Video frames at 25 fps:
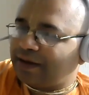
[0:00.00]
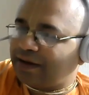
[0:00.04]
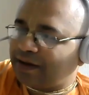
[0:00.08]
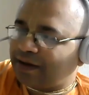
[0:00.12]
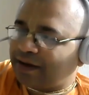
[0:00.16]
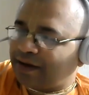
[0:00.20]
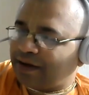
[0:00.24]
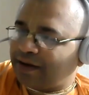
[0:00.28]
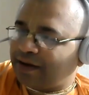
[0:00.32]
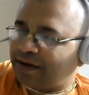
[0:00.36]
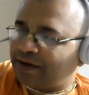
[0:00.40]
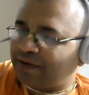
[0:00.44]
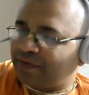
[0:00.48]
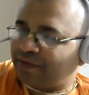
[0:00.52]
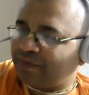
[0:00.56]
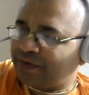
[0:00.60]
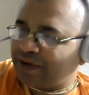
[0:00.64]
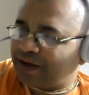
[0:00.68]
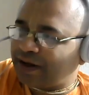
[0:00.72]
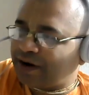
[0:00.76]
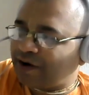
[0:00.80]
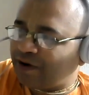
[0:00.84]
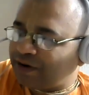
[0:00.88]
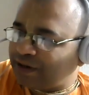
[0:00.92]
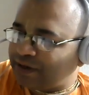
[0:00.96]
uh,
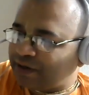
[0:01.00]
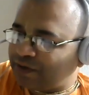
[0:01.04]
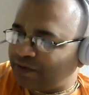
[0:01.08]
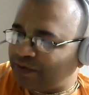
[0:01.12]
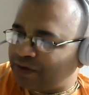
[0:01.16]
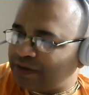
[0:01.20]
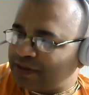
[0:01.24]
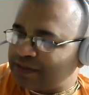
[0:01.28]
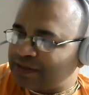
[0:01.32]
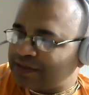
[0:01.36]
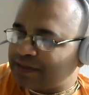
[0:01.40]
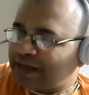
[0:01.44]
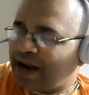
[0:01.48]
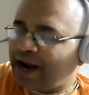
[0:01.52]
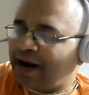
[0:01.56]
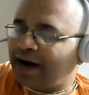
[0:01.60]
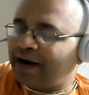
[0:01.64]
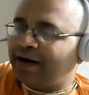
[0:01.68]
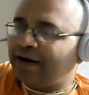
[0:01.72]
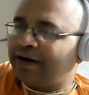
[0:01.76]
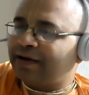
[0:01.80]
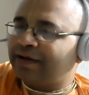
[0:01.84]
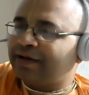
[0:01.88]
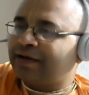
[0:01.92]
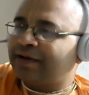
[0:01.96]
we are all equals
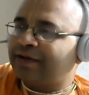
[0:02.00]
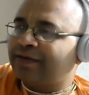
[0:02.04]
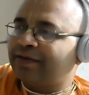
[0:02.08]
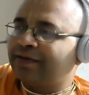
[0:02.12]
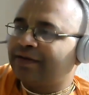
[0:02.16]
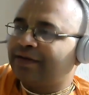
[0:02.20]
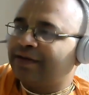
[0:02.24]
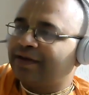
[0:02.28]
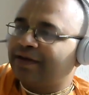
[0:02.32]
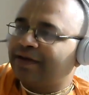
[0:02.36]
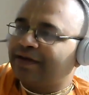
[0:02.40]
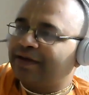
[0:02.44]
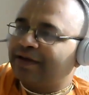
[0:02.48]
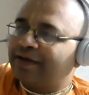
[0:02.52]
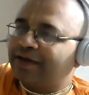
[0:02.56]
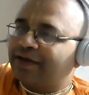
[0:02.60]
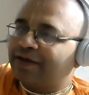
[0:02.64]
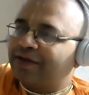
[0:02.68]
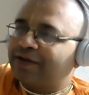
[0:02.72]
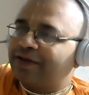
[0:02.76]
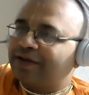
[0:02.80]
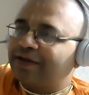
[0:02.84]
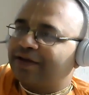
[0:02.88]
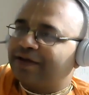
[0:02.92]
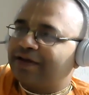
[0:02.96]
and uh,
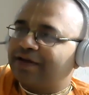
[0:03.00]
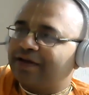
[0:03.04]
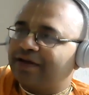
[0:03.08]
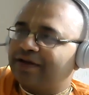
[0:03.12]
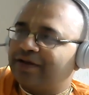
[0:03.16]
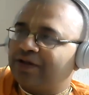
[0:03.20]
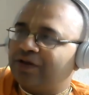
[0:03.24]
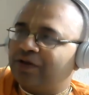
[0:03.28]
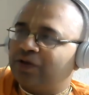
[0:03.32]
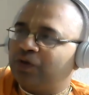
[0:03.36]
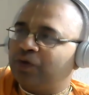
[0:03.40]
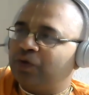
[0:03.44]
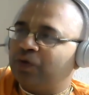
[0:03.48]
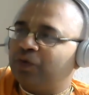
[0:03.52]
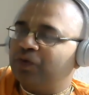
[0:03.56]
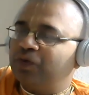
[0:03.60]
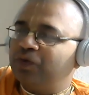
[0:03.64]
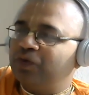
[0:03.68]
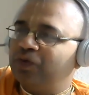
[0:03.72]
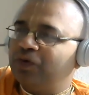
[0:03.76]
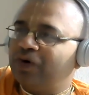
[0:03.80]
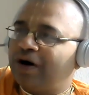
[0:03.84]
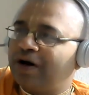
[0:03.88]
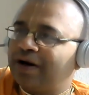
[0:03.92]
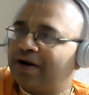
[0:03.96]

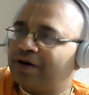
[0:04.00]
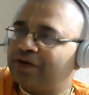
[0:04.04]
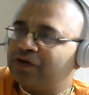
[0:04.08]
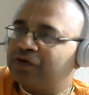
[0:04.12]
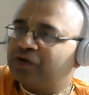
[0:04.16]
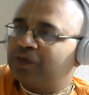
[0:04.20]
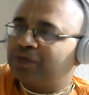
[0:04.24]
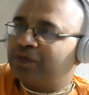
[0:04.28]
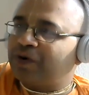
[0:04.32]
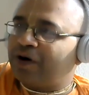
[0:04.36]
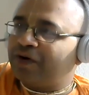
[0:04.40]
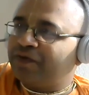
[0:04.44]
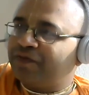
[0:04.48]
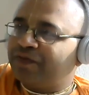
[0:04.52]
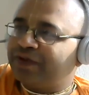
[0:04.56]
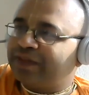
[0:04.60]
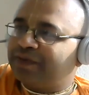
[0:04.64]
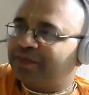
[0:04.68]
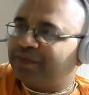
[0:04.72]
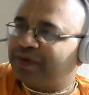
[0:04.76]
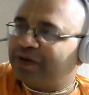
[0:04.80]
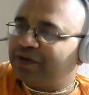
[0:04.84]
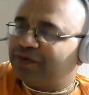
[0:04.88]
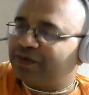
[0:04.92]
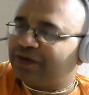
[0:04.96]
you are also born
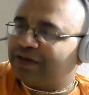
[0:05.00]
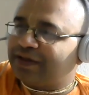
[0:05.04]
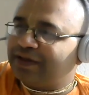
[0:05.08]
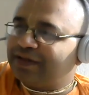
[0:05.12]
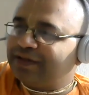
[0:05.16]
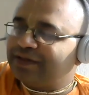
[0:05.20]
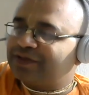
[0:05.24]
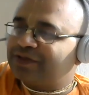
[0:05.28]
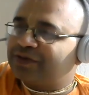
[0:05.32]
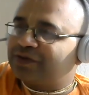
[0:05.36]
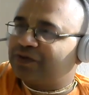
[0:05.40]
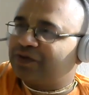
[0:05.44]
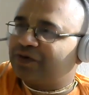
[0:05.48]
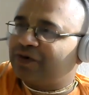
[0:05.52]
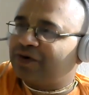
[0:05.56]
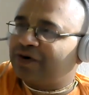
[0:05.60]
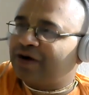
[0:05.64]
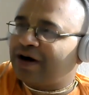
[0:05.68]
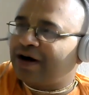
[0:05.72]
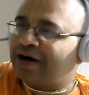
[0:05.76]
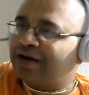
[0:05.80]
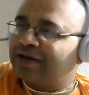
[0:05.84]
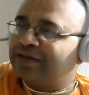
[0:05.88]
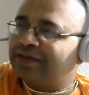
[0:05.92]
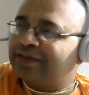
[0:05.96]
with me only. So
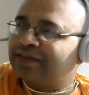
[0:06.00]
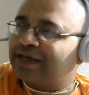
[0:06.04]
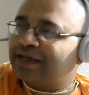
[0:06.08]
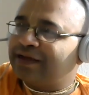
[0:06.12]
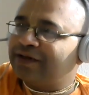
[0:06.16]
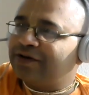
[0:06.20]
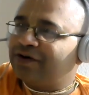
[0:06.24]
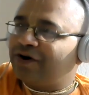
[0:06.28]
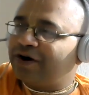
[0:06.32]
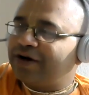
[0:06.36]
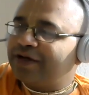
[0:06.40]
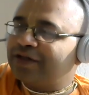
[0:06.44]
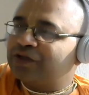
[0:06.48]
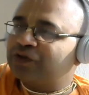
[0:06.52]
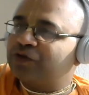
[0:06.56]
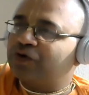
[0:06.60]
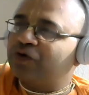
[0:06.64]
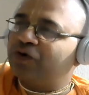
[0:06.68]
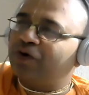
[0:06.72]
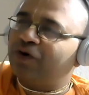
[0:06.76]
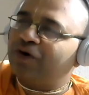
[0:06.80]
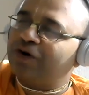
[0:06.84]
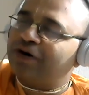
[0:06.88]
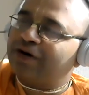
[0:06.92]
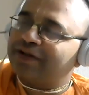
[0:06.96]
sun god is so
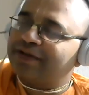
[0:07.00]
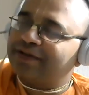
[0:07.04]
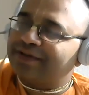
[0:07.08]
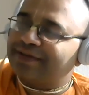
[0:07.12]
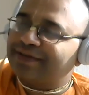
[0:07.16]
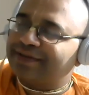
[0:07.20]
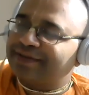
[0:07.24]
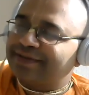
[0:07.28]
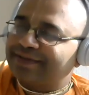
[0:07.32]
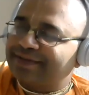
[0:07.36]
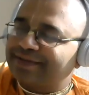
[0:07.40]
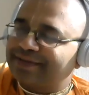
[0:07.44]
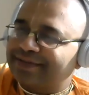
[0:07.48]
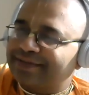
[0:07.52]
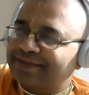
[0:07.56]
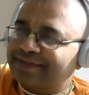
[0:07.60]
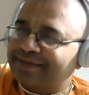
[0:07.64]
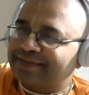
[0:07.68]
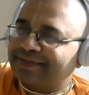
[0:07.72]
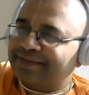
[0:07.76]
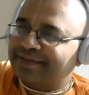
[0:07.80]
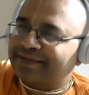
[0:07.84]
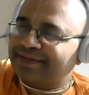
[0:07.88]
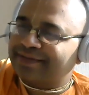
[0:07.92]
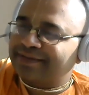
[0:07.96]
old.
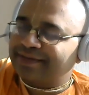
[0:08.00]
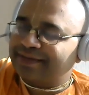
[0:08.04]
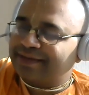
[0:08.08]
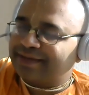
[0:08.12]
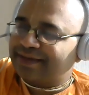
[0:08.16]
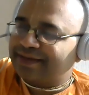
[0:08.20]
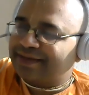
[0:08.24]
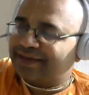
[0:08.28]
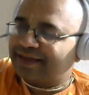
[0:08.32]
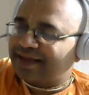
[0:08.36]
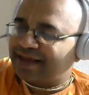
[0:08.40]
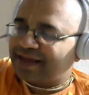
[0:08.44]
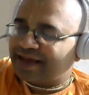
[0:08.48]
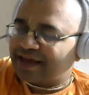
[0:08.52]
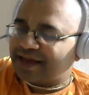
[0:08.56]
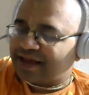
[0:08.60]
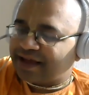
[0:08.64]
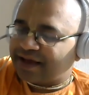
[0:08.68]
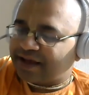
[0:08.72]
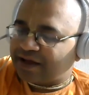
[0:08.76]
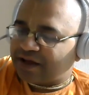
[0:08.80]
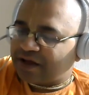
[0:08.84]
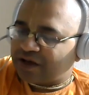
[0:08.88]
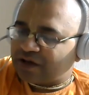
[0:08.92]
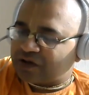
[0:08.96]
Hmm?
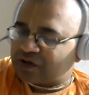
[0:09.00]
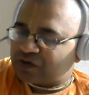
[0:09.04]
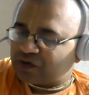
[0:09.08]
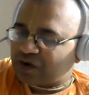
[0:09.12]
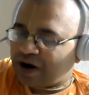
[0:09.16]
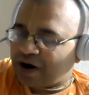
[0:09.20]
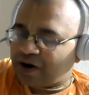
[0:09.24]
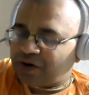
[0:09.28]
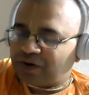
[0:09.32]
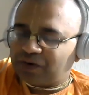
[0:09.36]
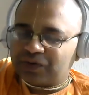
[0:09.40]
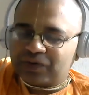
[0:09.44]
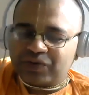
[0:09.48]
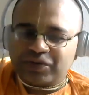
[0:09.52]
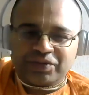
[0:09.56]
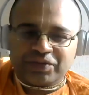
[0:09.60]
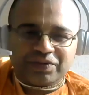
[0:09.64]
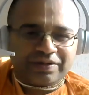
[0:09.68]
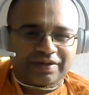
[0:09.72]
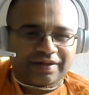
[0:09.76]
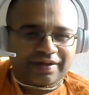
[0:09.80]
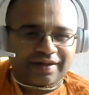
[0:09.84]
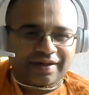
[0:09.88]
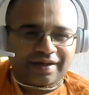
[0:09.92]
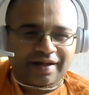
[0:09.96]
So how
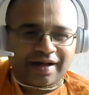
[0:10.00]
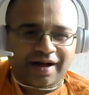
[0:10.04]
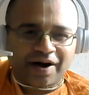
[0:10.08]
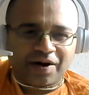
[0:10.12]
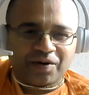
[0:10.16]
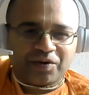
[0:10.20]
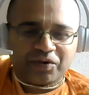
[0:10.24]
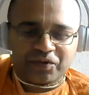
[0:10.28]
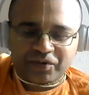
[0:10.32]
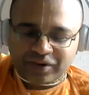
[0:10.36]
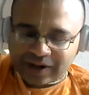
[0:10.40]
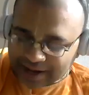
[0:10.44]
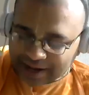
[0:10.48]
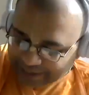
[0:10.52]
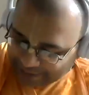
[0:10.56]
uh, how do I